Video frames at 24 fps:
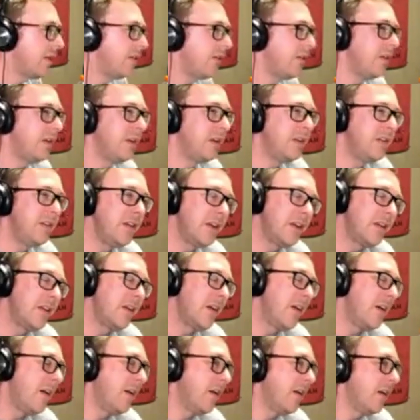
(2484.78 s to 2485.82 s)
the
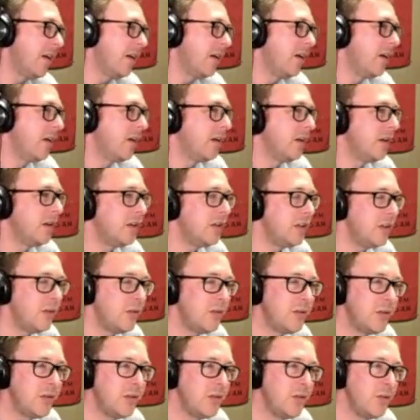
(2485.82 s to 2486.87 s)
TikTok,
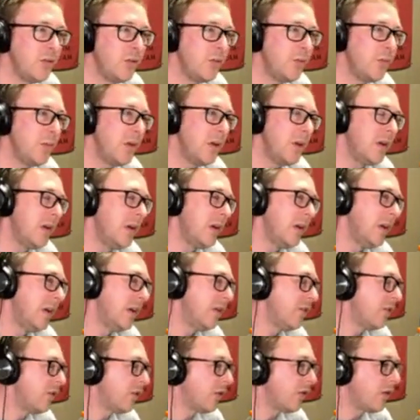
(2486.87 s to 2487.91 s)
YouTube,
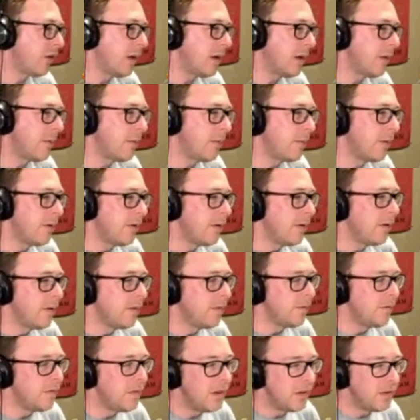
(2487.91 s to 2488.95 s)
Instagram,
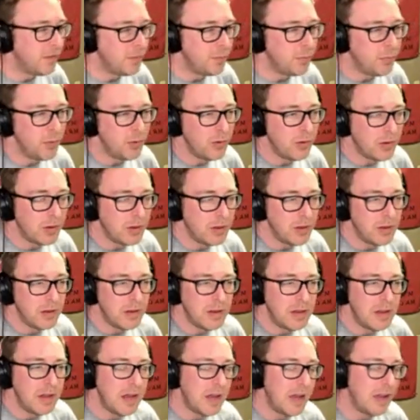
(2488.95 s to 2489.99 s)
Facebook,
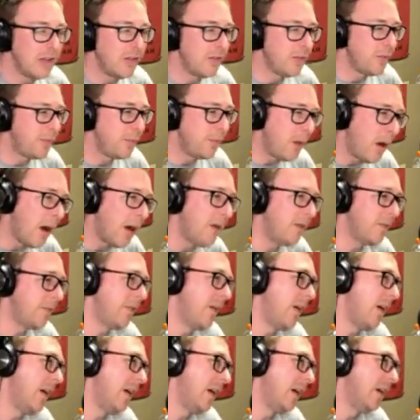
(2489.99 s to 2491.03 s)
and
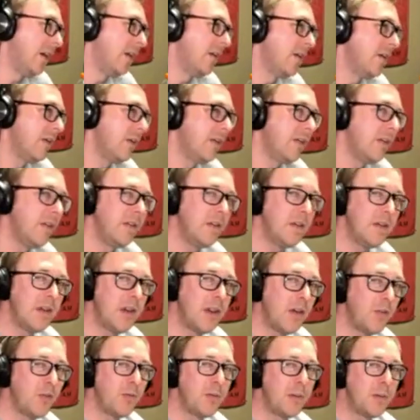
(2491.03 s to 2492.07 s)
Spotify. The
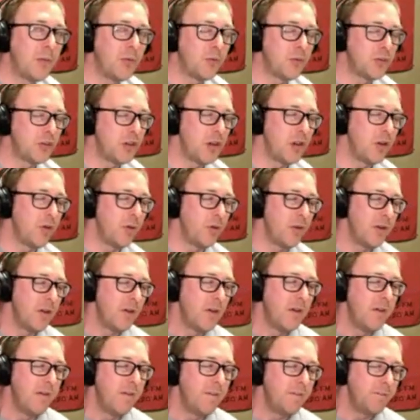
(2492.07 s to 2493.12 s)
Other People Show.
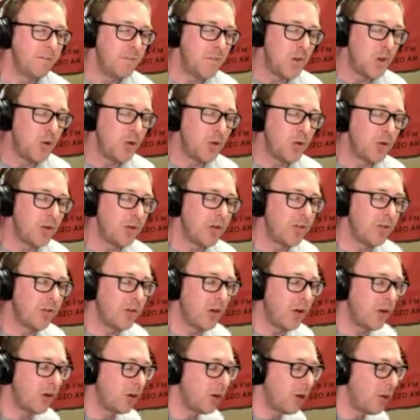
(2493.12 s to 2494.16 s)
Viewers
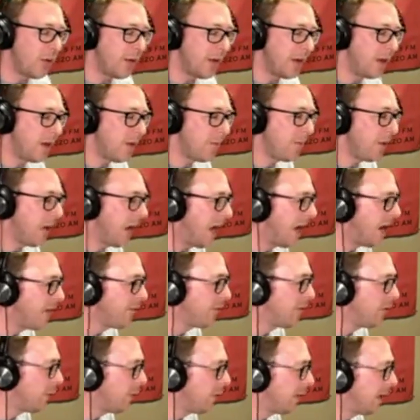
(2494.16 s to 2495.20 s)
are going up
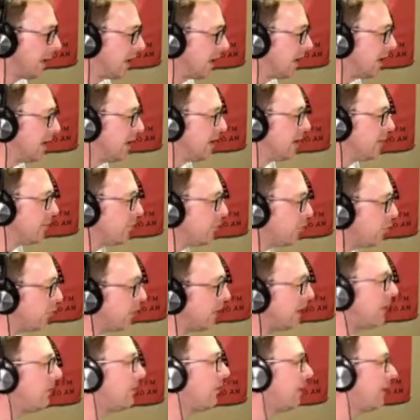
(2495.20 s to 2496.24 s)
every week.
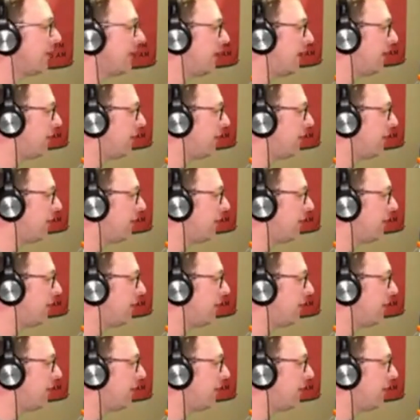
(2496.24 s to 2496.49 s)
Please let that